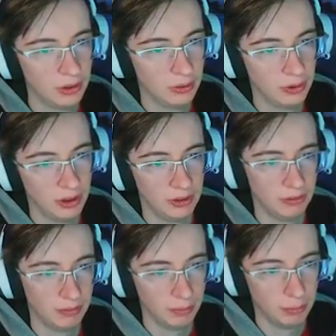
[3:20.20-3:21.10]
with your
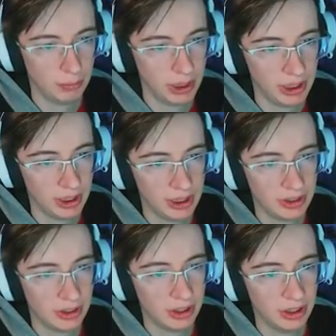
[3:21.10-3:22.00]
bright lights
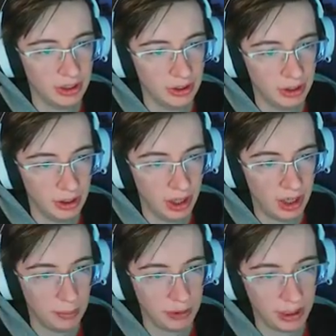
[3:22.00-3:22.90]
on,
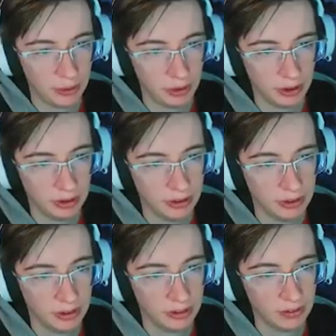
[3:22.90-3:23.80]
not plowing,
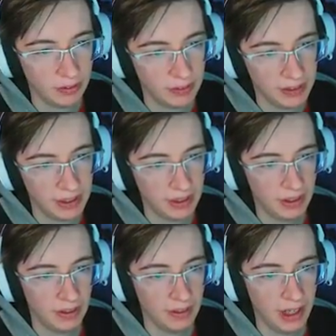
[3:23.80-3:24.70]

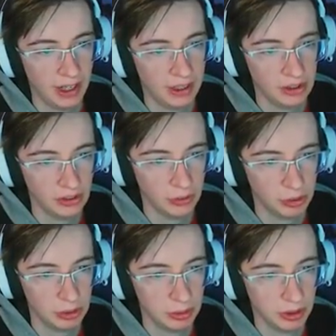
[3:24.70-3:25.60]
and that is from
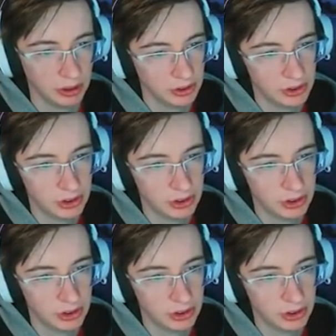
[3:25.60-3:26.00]
experience.